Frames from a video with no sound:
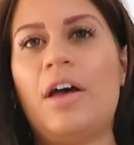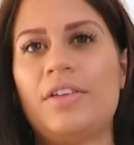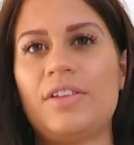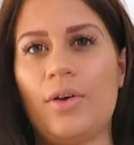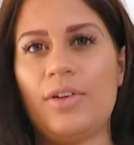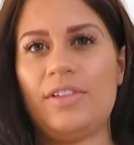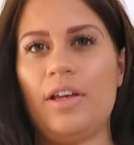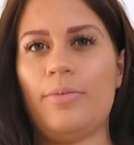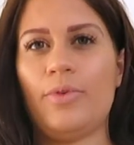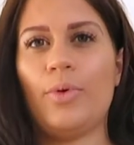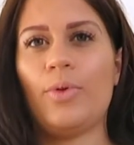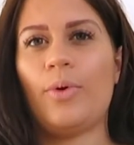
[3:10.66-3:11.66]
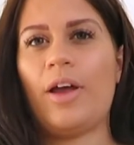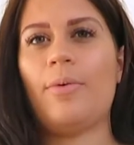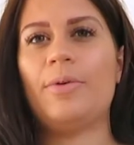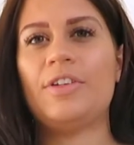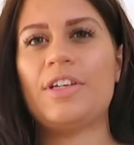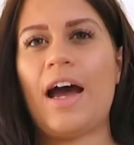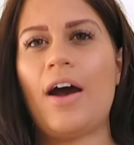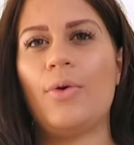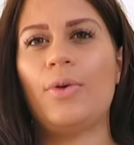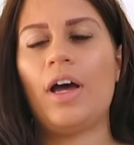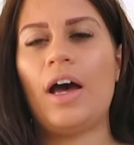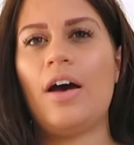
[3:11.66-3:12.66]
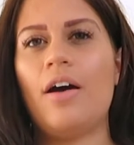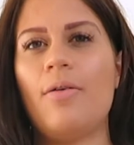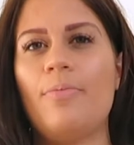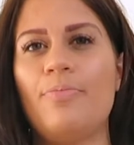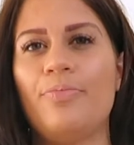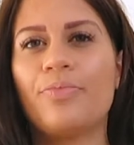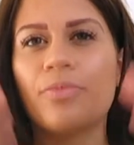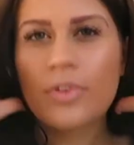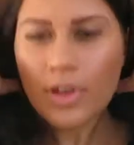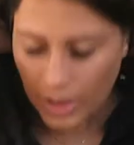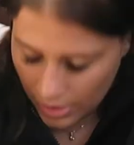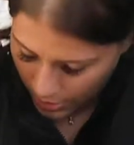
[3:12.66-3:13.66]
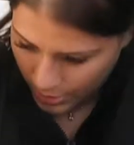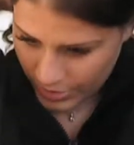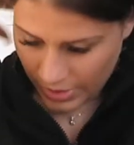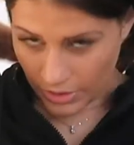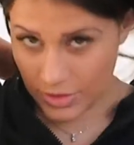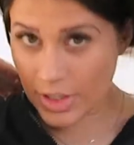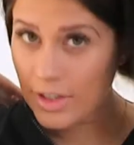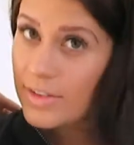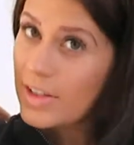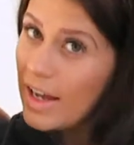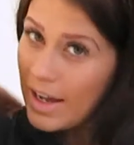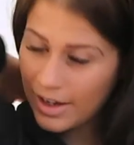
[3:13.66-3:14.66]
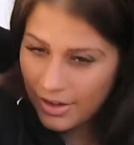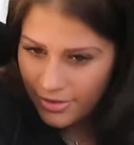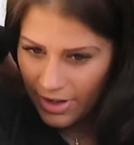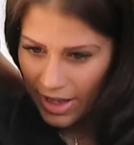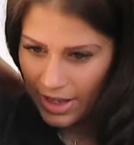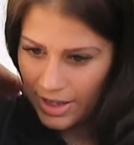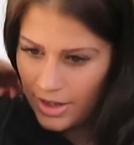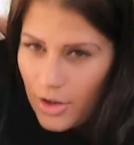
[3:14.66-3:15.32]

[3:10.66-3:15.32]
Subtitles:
So it zips all the way up and down. It also does have a